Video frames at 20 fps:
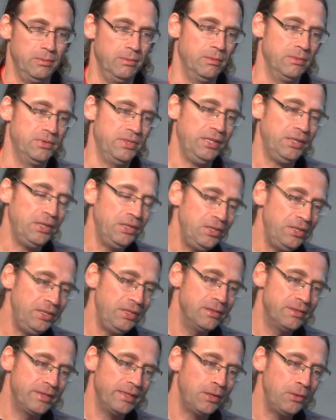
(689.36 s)

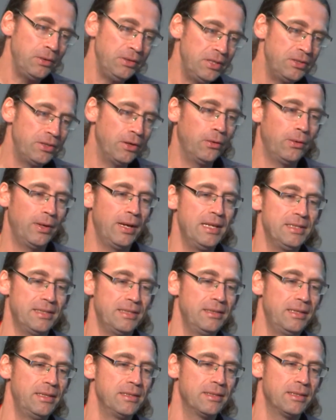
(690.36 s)
security tokens
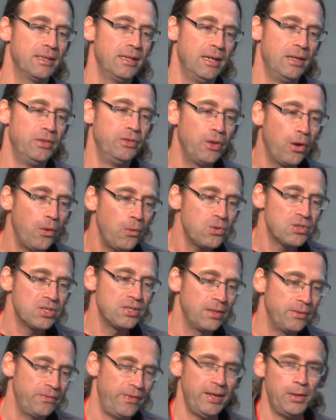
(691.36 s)
and this
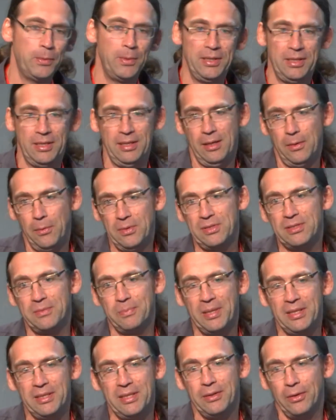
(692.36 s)
notion of equity, which is
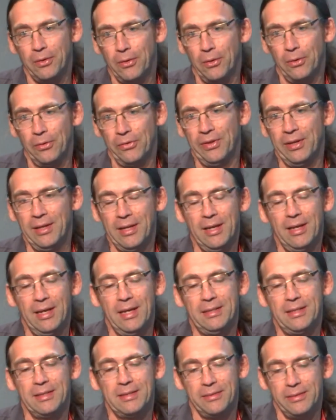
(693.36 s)
pretty old,
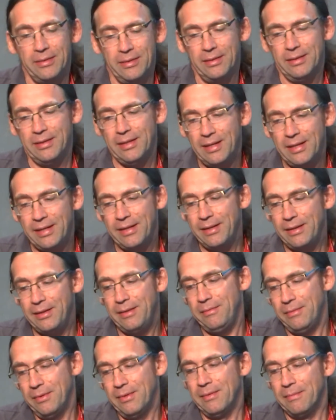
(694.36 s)
it is
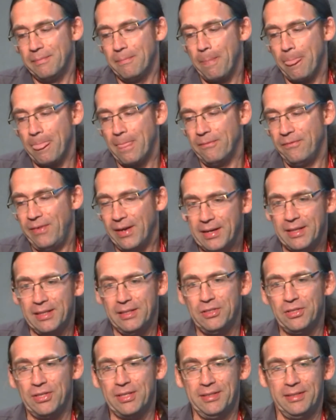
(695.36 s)
really very
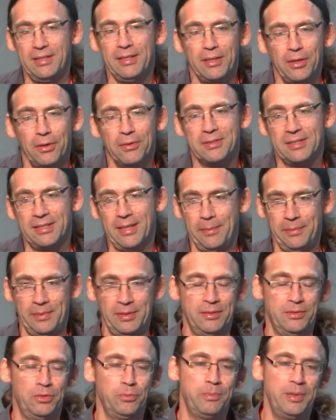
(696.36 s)
interesting
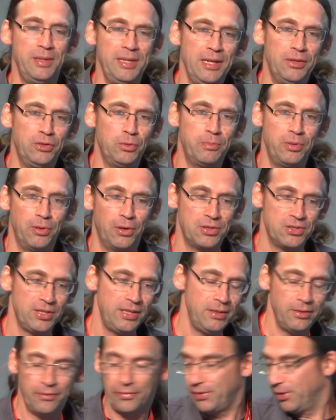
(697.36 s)
concept to bring to
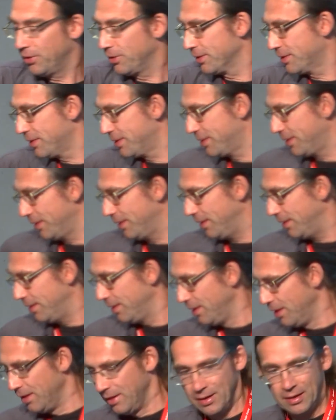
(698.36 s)
blockchain. Of course,
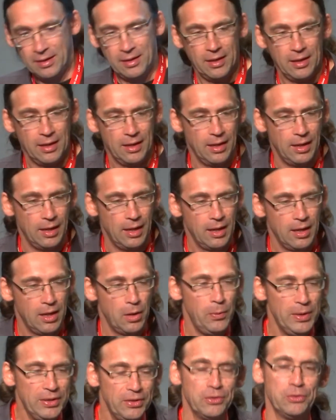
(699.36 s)

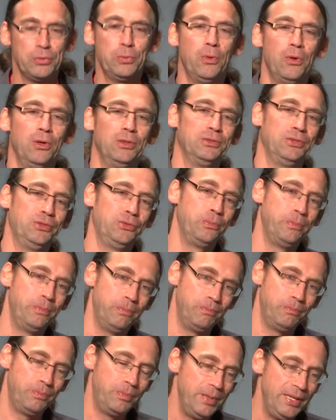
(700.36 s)
we don't want to
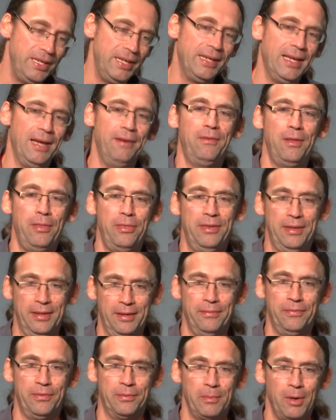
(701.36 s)
bring everything
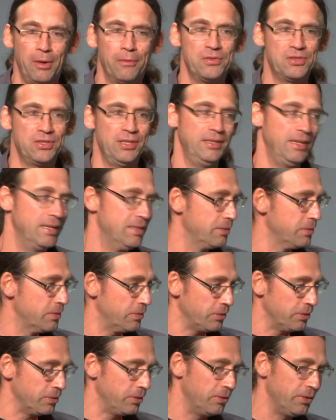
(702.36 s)
from off-chain. Yes, this is
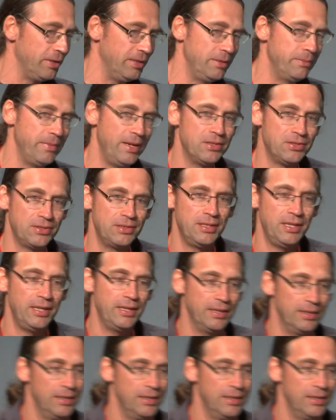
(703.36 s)
already mentioned here.